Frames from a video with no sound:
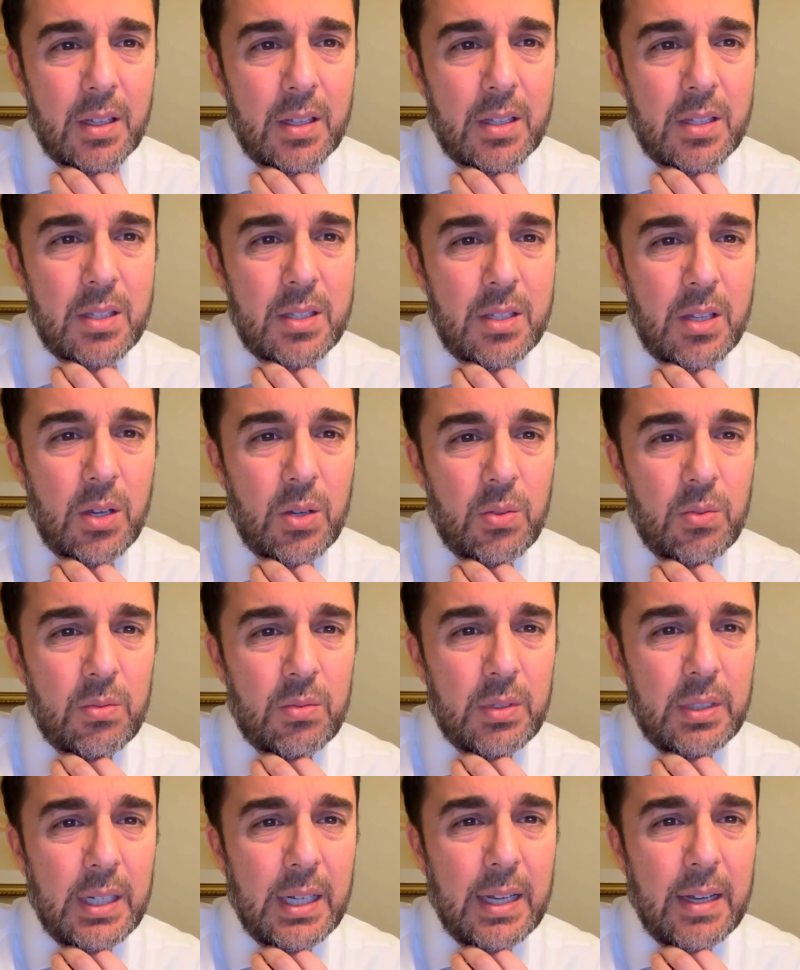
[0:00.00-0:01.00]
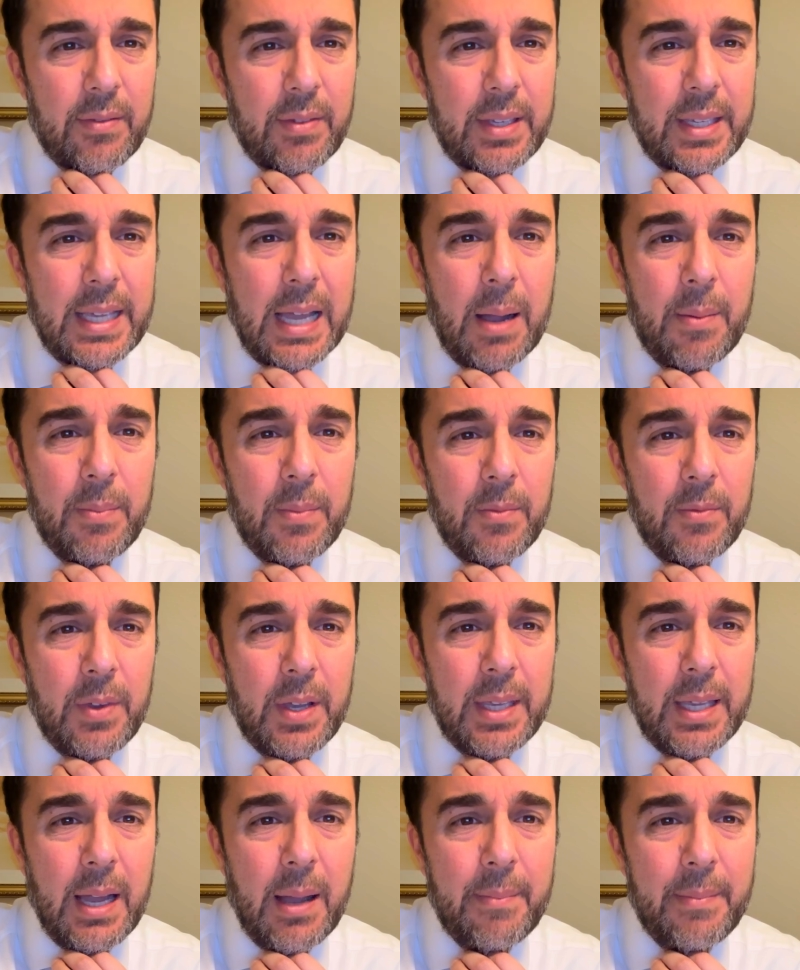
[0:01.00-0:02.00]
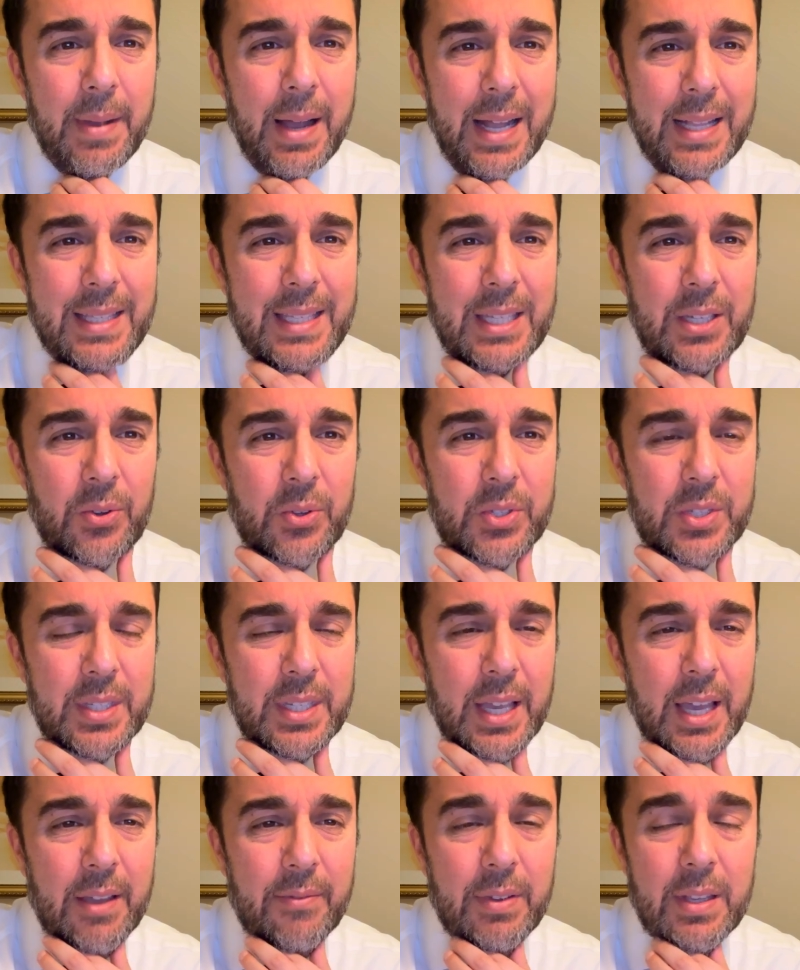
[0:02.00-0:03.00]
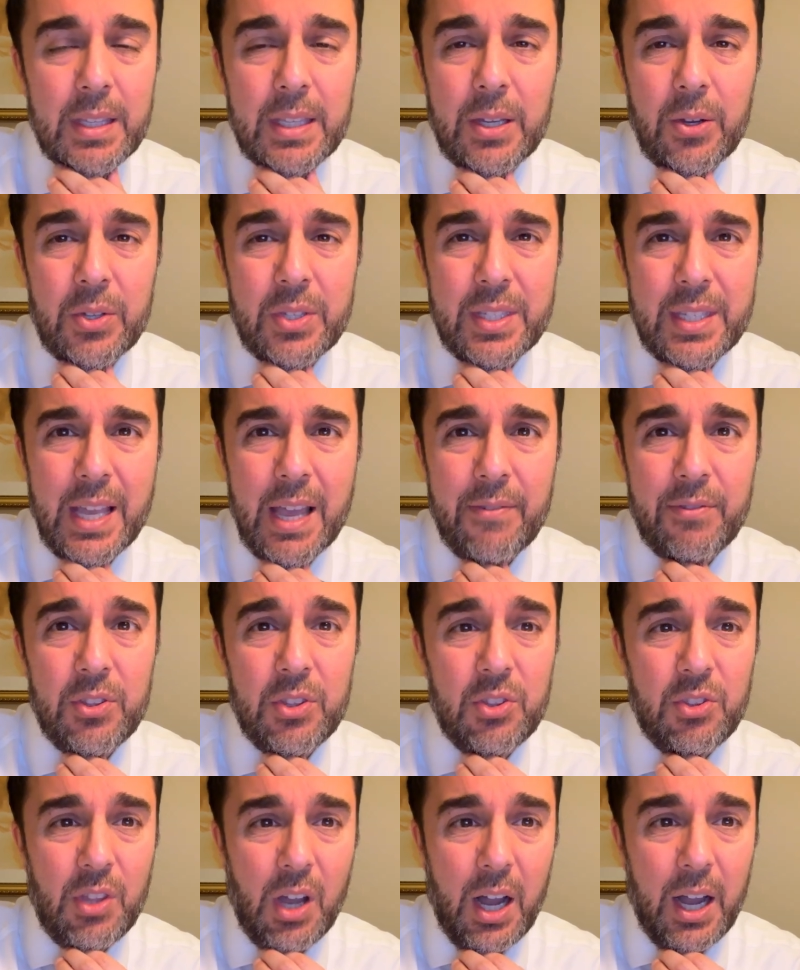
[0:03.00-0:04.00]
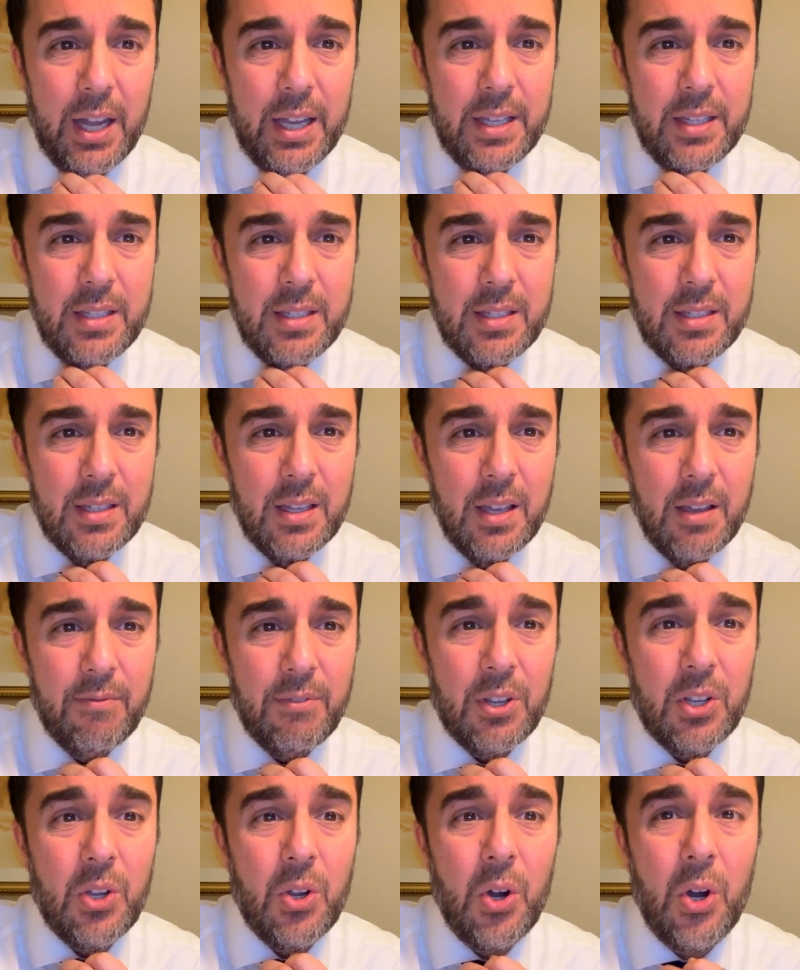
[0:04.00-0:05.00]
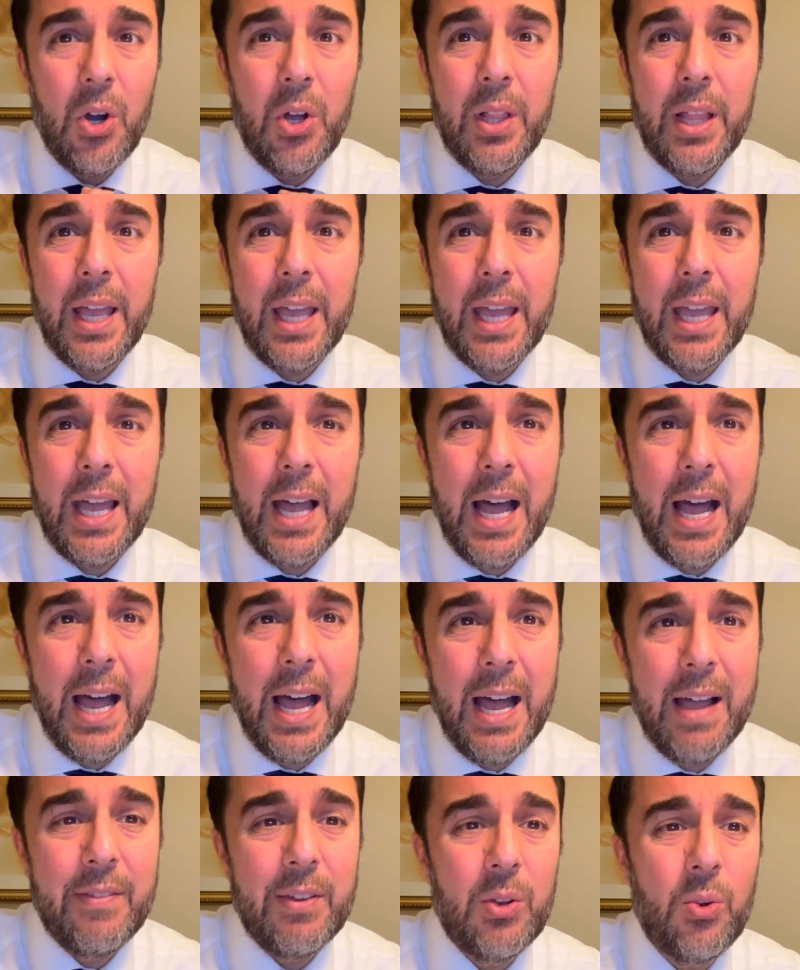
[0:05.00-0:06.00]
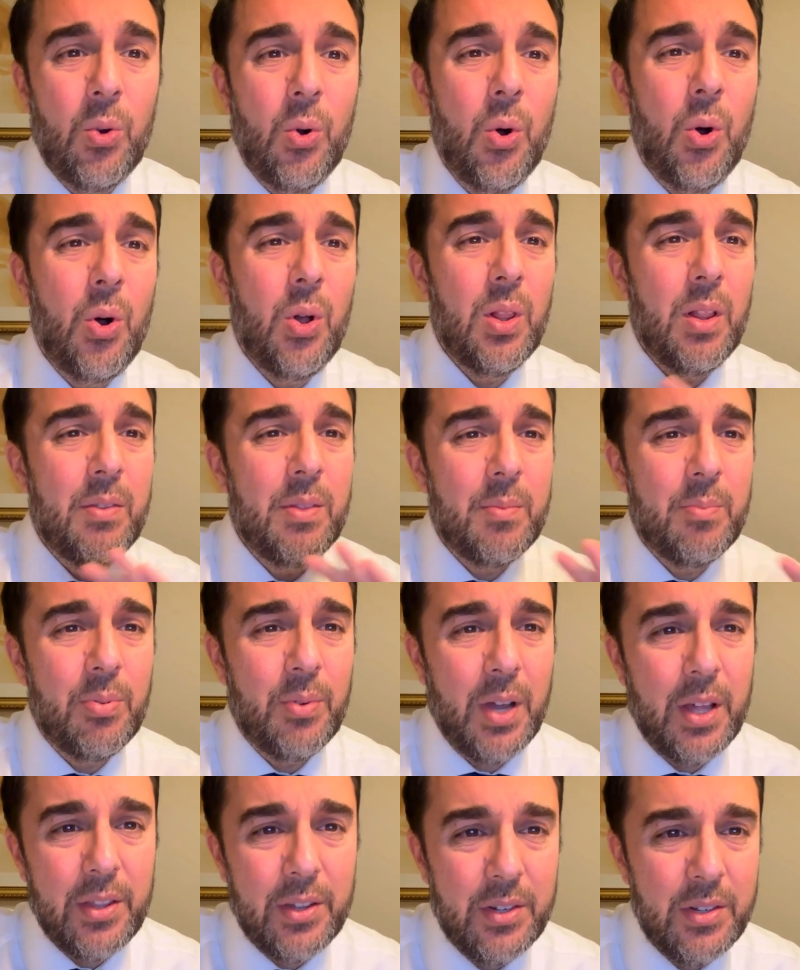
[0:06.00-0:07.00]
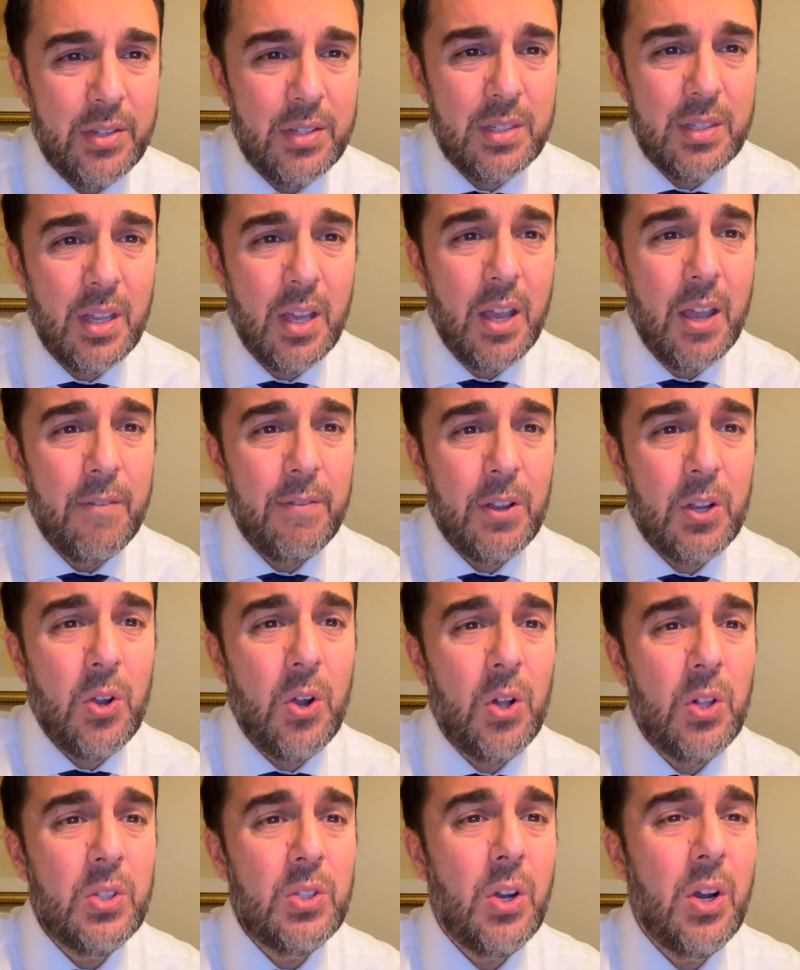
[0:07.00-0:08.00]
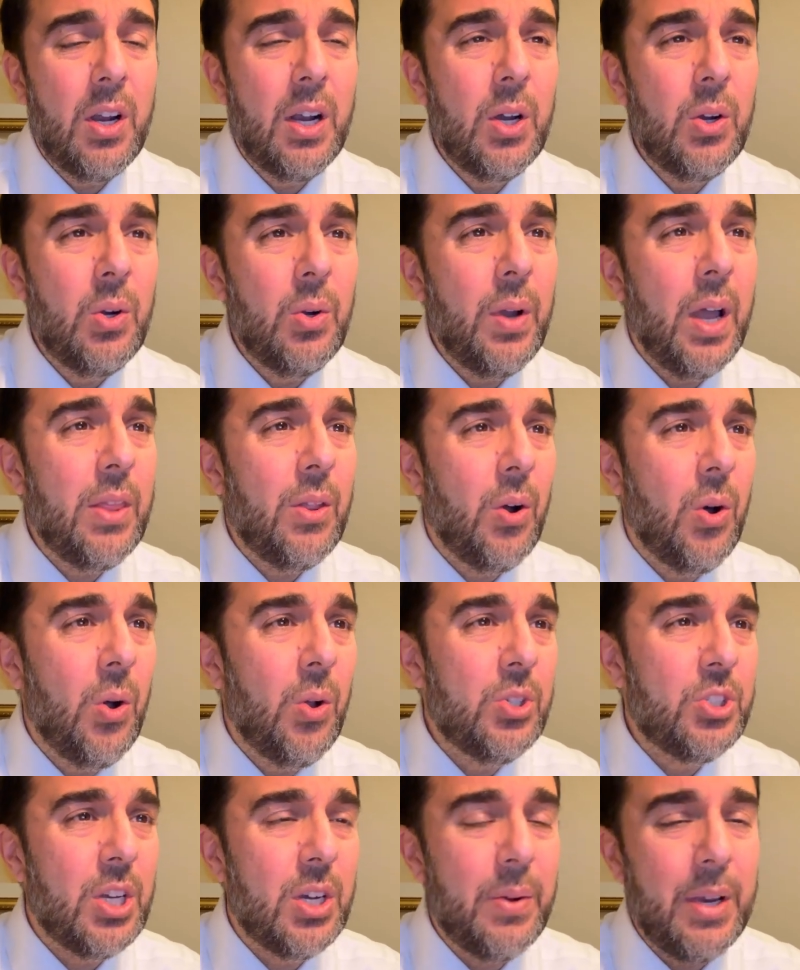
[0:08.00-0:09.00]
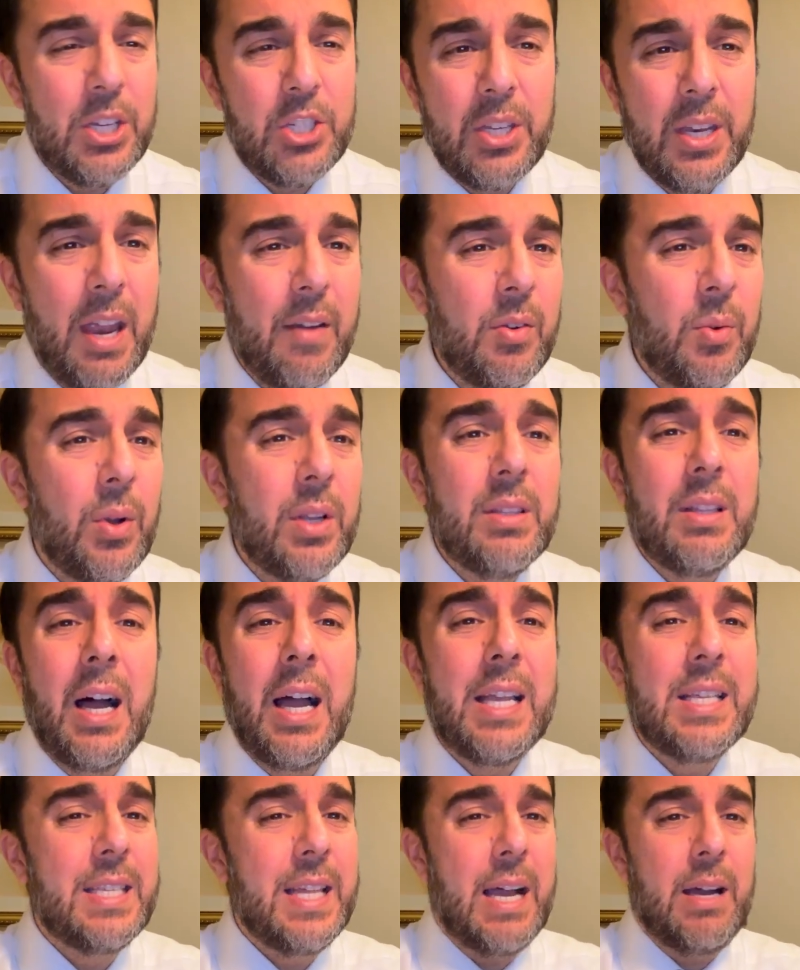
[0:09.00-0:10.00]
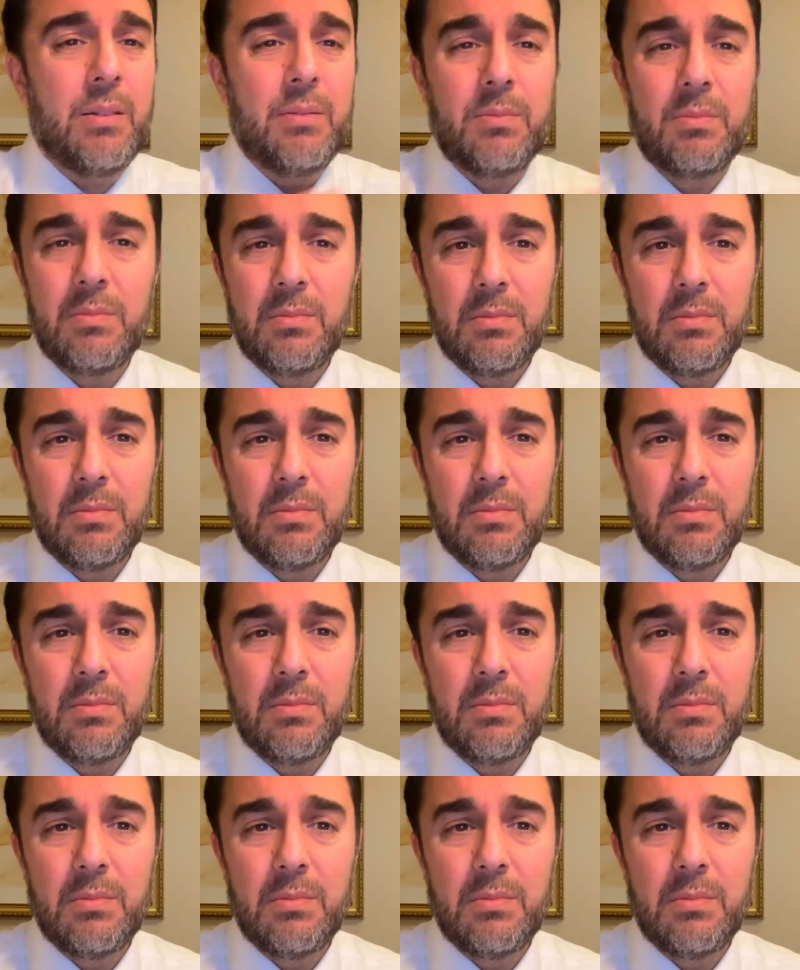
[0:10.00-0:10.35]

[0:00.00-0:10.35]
So, uh, the uh, Yosef, and Yosef dies. Kol Echav, and all of the brothers. Kol Dorahu, and the whole generation, everyone dies out.